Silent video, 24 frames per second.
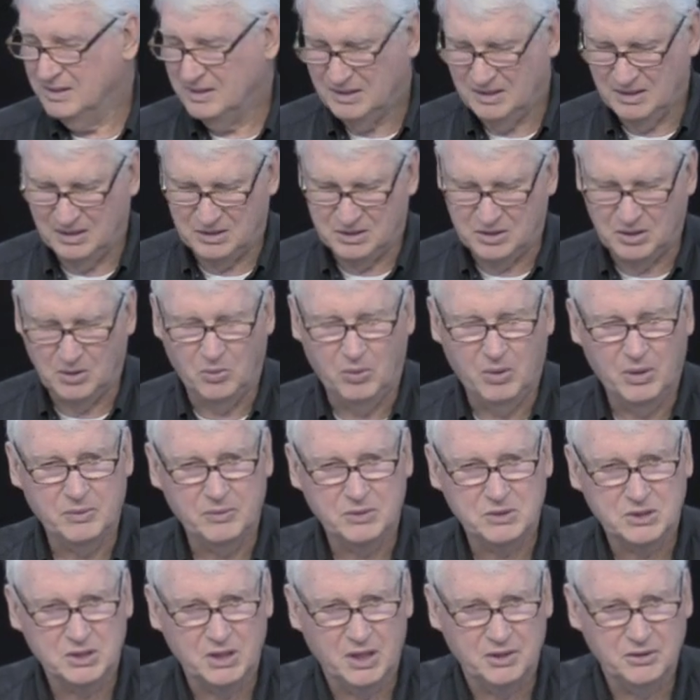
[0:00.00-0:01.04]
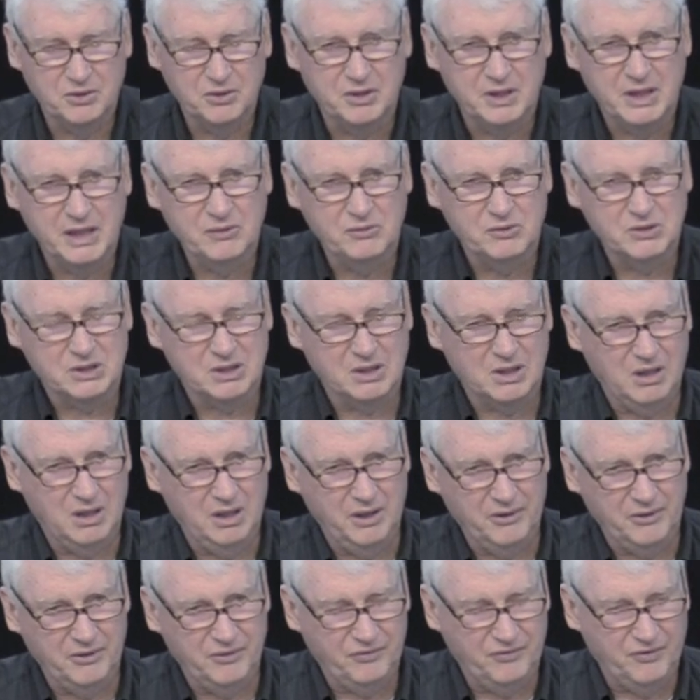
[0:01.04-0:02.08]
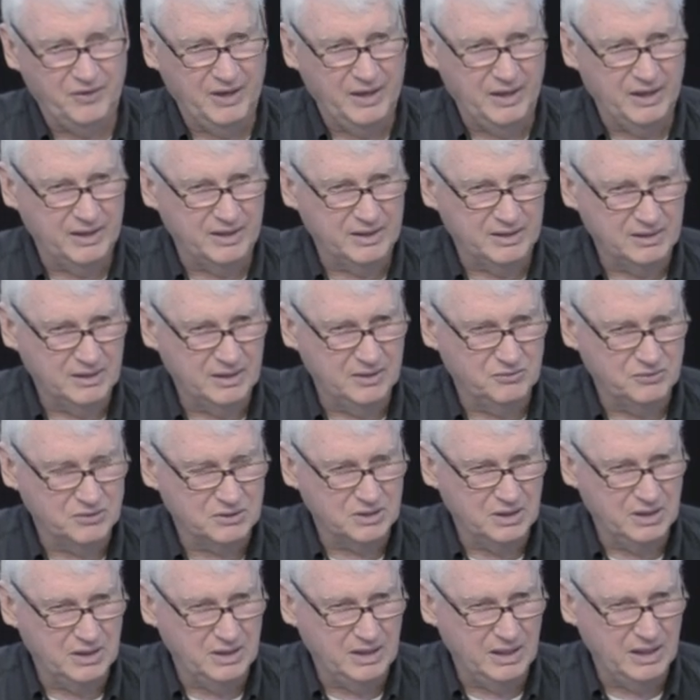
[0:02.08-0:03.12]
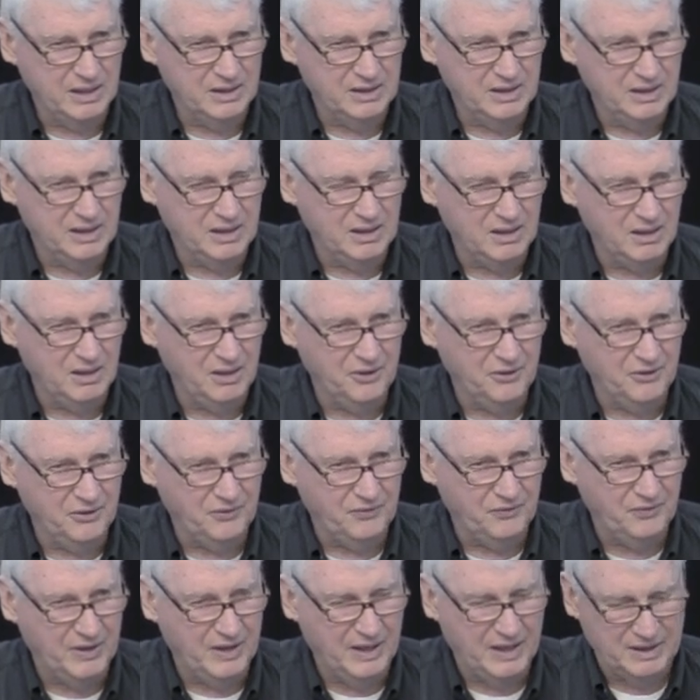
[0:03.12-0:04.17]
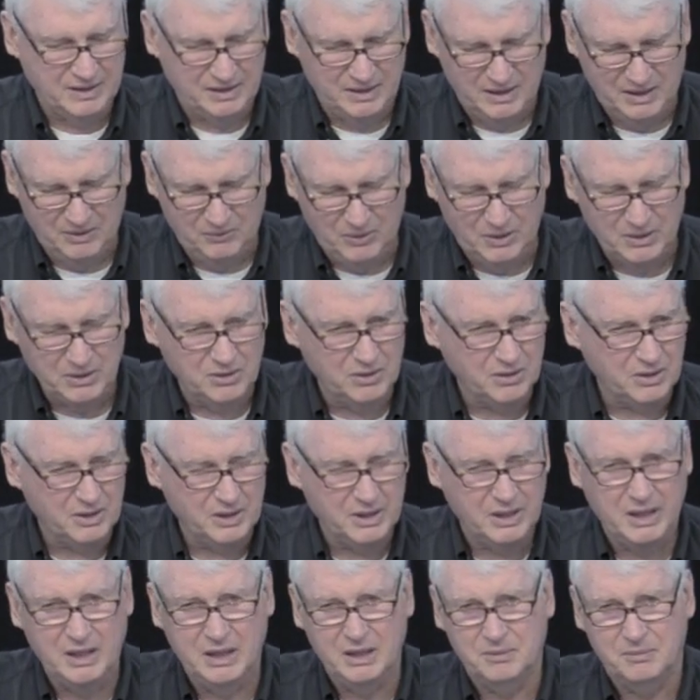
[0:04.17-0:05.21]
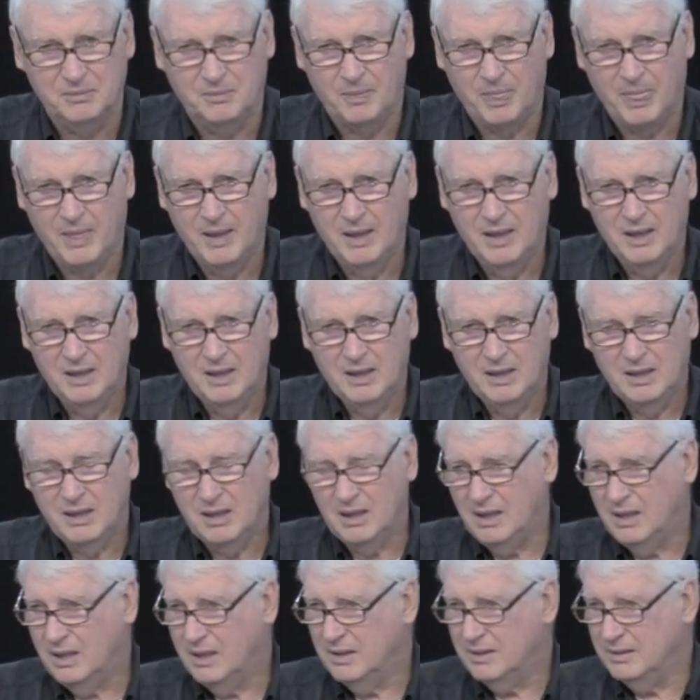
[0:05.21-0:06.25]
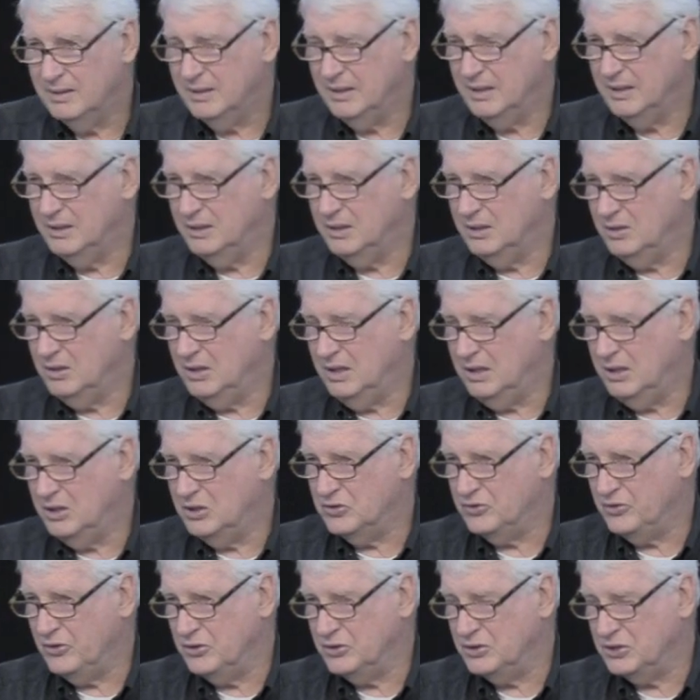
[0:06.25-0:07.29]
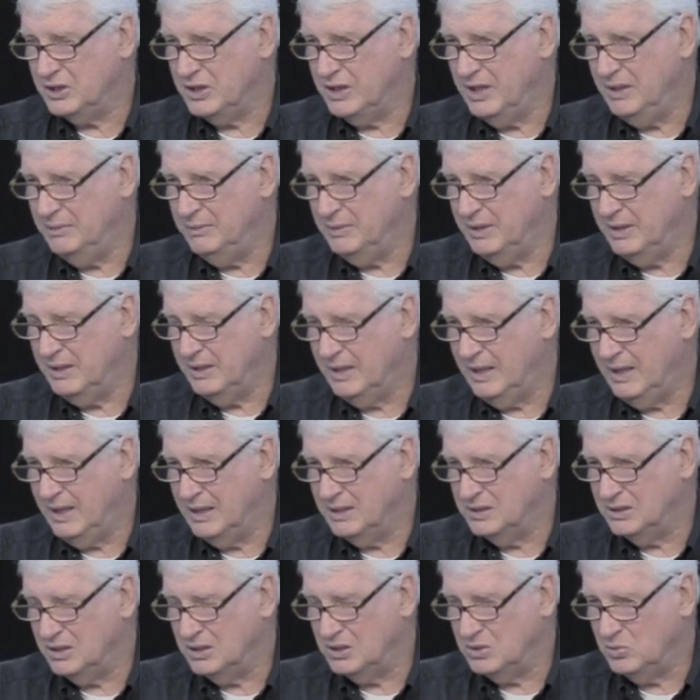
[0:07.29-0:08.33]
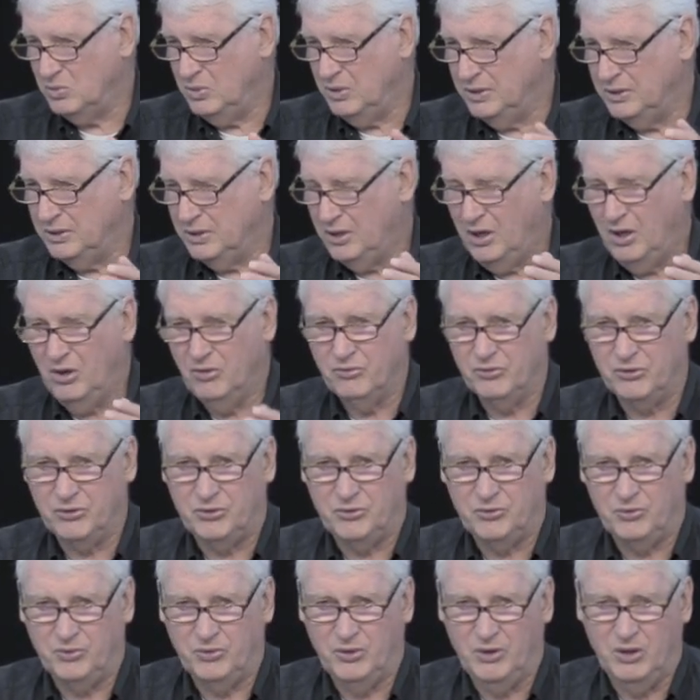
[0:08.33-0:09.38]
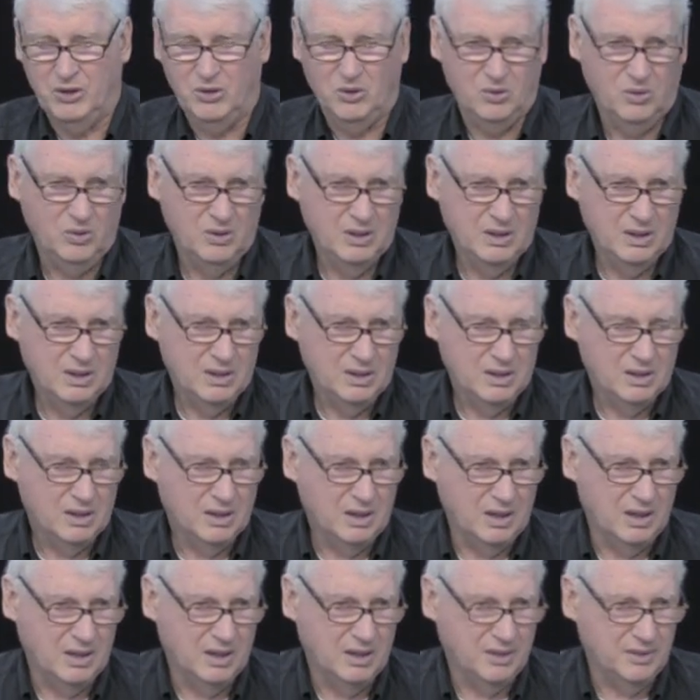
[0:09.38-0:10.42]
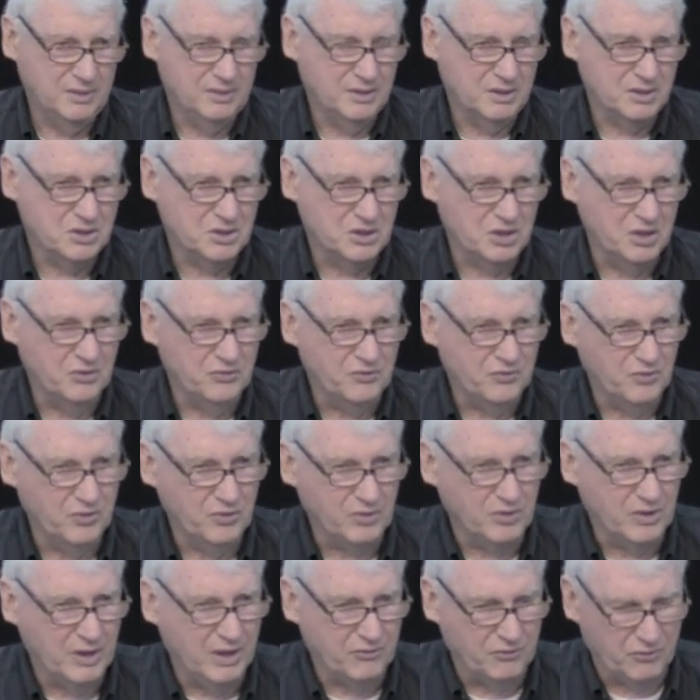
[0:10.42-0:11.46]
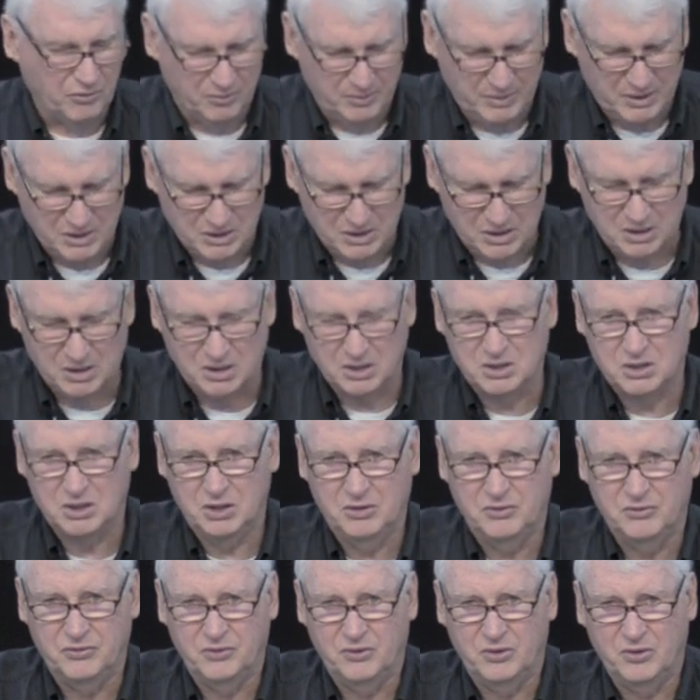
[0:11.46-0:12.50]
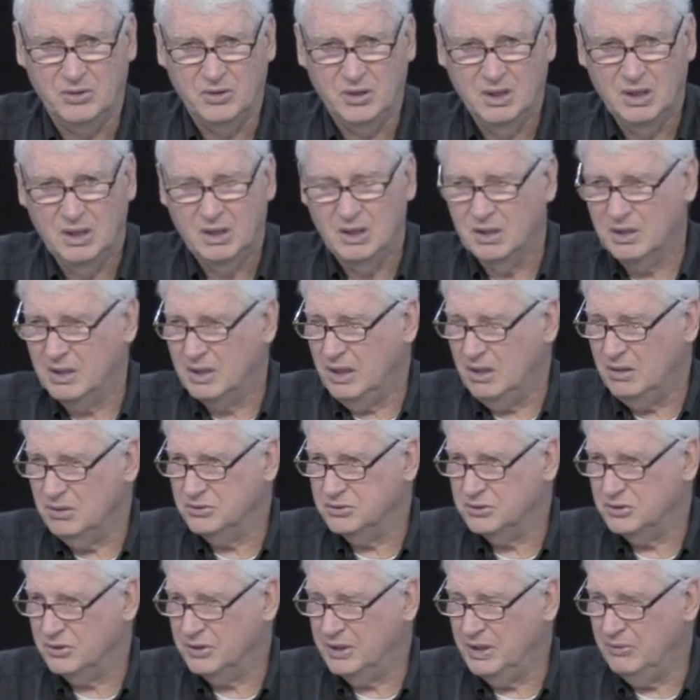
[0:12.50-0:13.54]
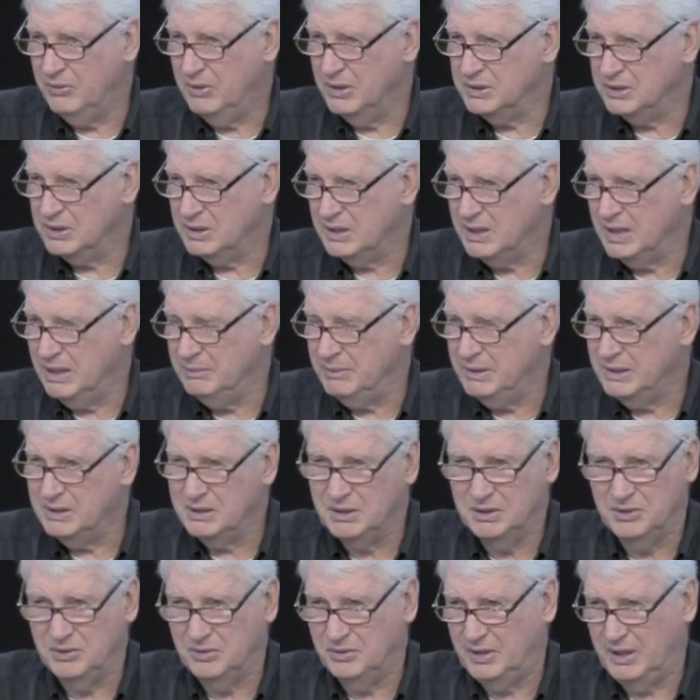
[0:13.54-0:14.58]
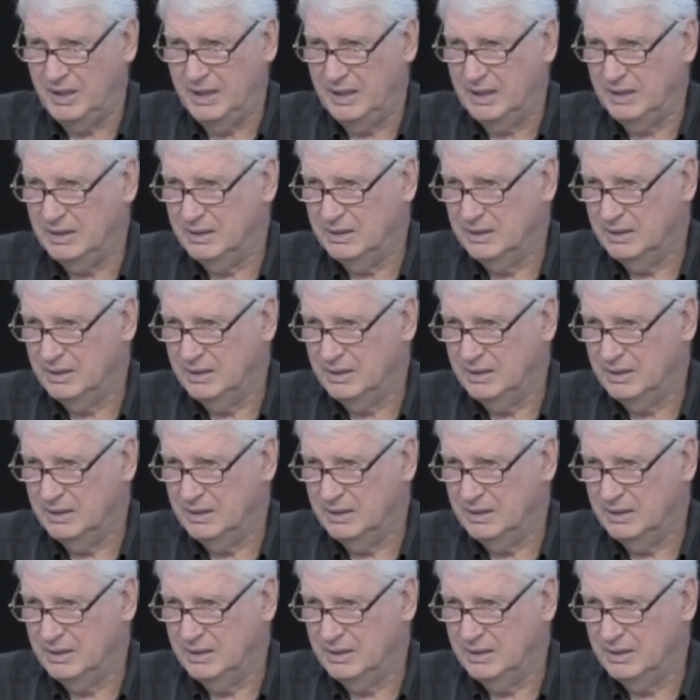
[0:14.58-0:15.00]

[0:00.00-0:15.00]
And so, what was John doing? He was clarifying. He, was, he, had, he clarified that he wasn't going to come uh, in, in his first coming as this one to overthrow uh, the sinful governments and the sinful culture. He wasn't coming to do that